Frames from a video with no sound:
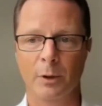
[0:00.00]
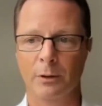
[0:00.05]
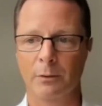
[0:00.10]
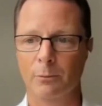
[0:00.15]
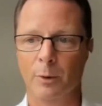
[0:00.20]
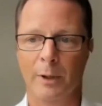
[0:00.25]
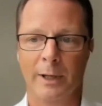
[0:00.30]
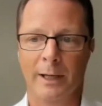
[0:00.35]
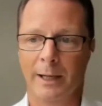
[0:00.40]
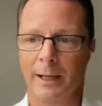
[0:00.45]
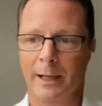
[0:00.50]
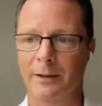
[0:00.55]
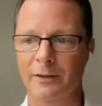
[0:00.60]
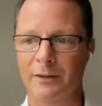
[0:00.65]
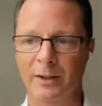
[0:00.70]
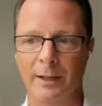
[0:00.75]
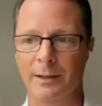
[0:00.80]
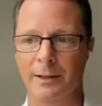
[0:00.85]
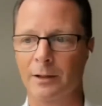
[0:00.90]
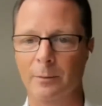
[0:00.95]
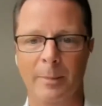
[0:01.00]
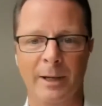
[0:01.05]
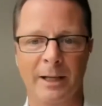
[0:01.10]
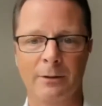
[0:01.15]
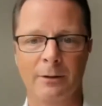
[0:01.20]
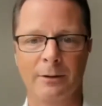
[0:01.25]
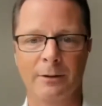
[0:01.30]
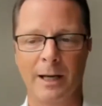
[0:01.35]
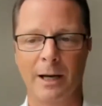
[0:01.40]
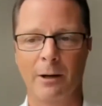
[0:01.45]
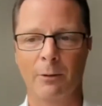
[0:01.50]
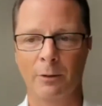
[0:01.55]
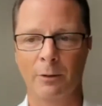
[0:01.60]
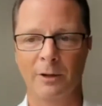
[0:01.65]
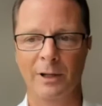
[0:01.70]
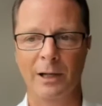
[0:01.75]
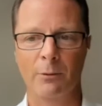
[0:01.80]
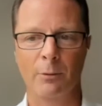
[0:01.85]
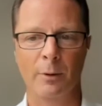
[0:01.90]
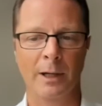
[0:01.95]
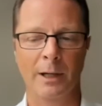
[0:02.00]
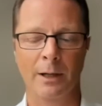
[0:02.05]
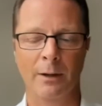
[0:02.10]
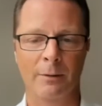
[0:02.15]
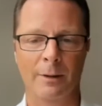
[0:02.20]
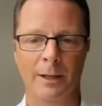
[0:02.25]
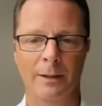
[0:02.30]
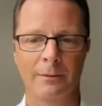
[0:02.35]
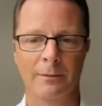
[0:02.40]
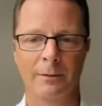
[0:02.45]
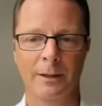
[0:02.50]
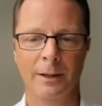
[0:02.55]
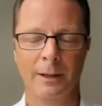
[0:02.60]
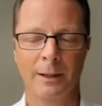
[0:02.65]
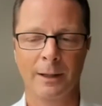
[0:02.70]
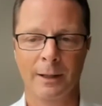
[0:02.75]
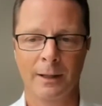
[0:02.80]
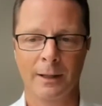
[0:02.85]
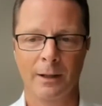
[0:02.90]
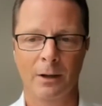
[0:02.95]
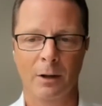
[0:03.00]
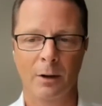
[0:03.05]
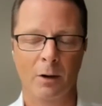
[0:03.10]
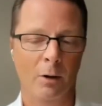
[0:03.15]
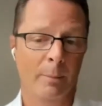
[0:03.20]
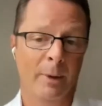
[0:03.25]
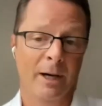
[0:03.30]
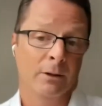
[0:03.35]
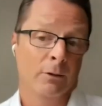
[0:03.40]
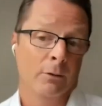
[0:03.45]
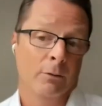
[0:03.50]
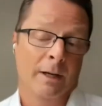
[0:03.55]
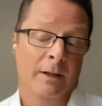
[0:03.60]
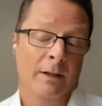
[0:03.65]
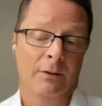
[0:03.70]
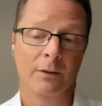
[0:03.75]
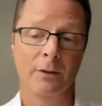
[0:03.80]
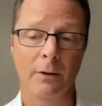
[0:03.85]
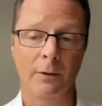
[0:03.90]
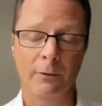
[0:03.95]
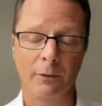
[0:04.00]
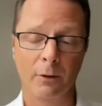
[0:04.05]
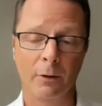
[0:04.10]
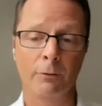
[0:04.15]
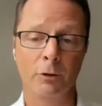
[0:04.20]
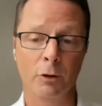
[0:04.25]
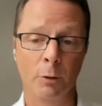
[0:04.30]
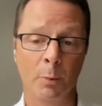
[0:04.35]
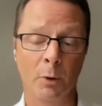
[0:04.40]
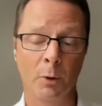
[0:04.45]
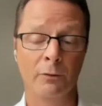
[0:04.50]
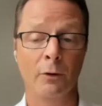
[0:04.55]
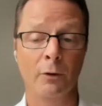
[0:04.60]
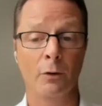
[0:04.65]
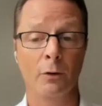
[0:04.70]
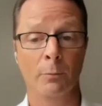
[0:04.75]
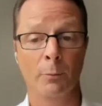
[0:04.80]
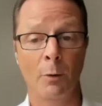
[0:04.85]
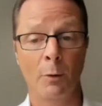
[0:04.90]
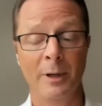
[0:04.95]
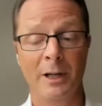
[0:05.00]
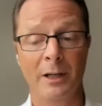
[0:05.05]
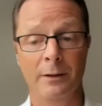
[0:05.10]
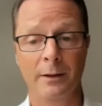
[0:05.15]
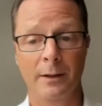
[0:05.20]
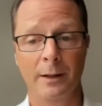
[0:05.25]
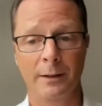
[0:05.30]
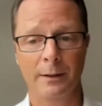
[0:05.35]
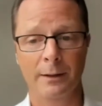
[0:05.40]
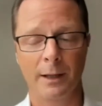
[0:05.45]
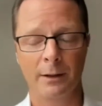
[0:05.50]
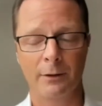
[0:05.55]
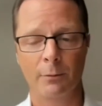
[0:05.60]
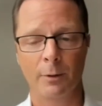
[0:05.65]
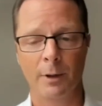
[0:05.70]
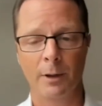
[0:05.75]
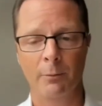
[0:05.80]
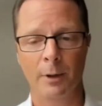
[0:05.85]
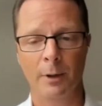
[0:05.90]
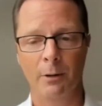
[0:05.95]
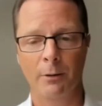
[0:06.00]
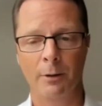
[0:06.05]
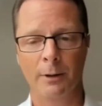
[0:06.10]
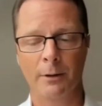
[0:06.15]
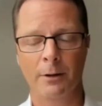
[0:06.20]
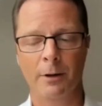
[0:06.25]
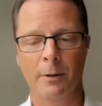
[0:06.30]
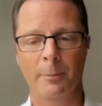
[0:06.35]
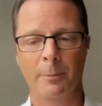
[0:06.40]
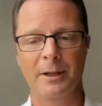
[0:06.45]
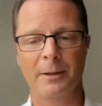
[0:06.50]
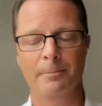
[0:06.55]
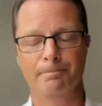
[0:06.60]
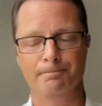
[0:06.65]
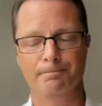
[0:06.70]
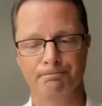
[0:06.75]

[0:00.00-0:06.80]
But we are excited about the towers like we are around about the rest of the portfolio Mobility, and that's why we acquired a company.